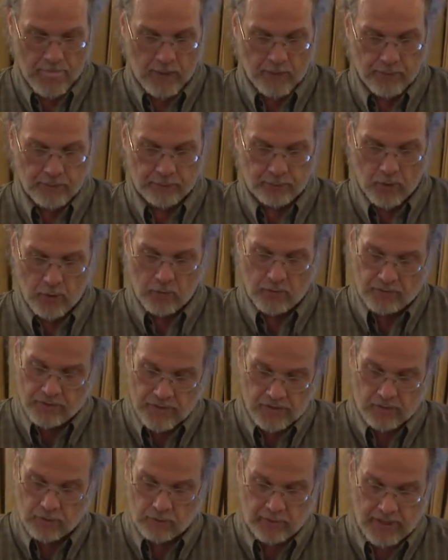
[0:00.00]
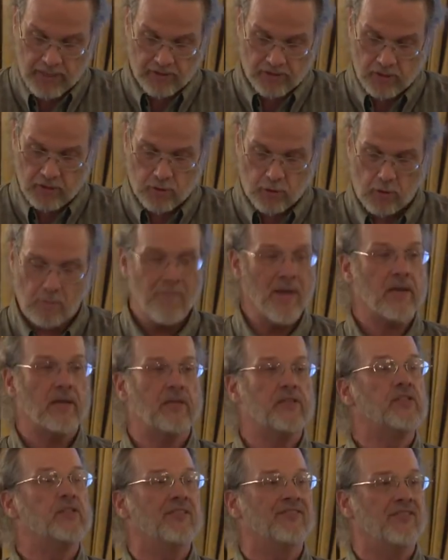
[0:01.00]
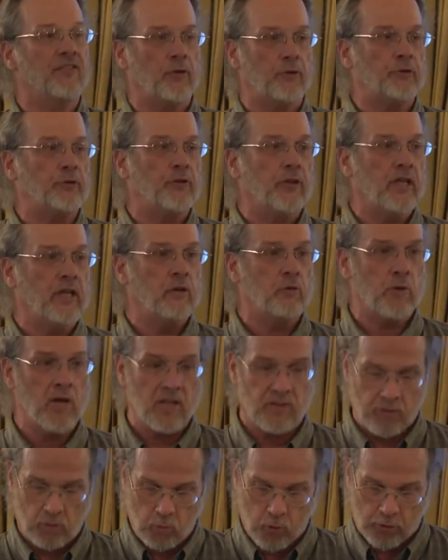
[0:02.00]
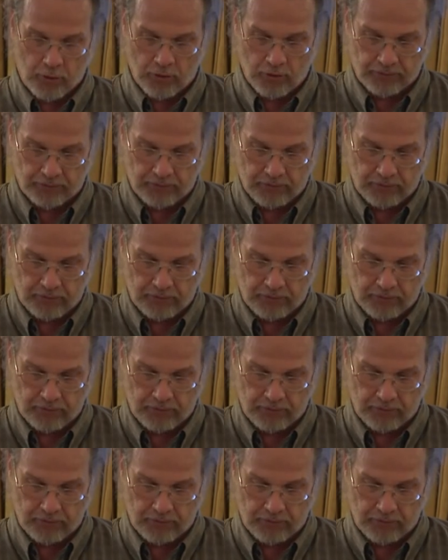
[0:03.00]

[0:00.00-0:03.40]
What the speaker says: So this creates a tremendous diversity around the world.